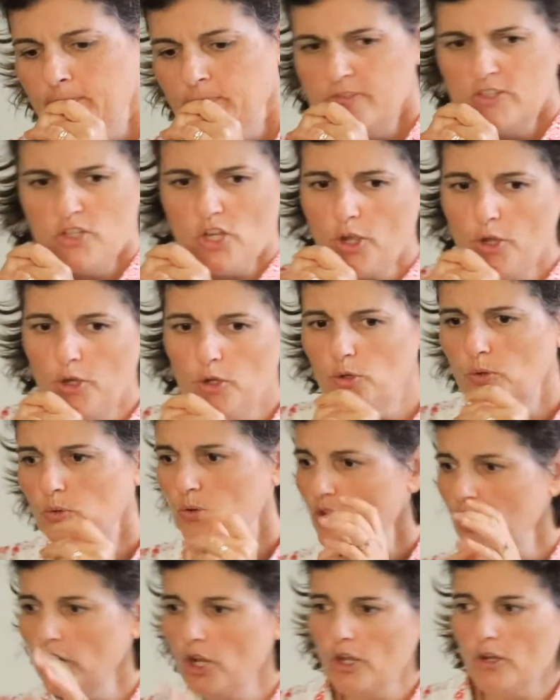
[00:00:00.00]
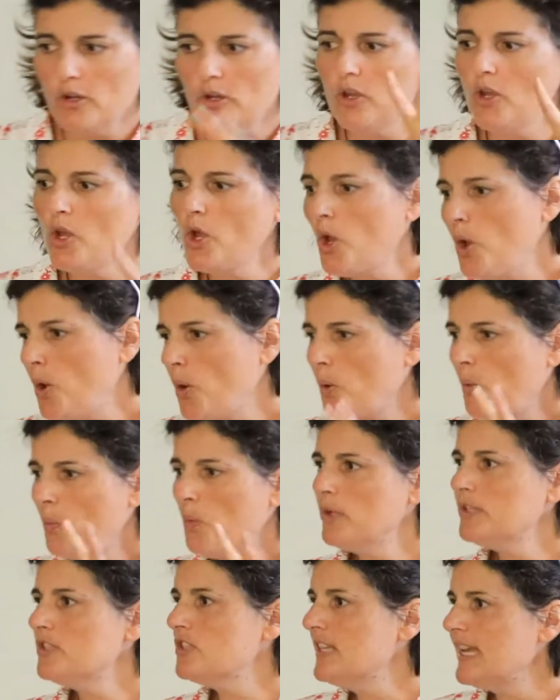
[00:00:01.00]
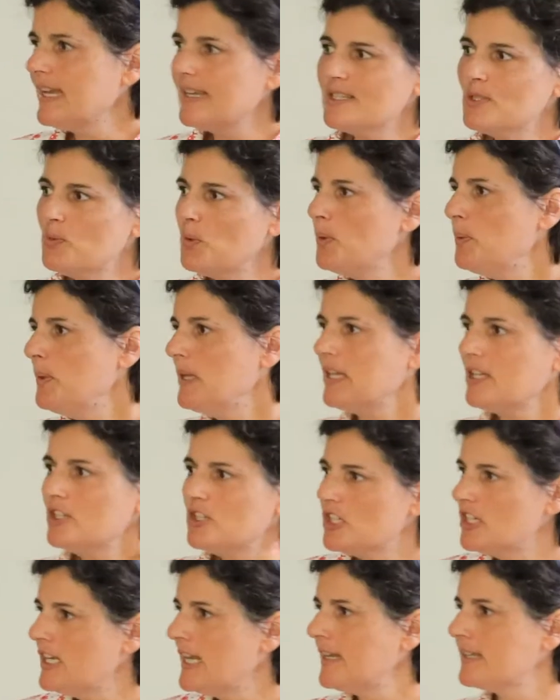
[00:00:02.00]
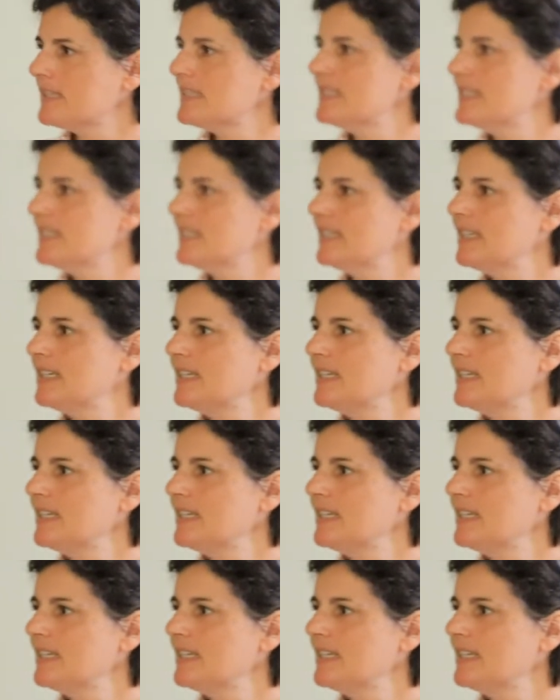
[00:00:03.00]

so, you know, what's next? What are we going to do next?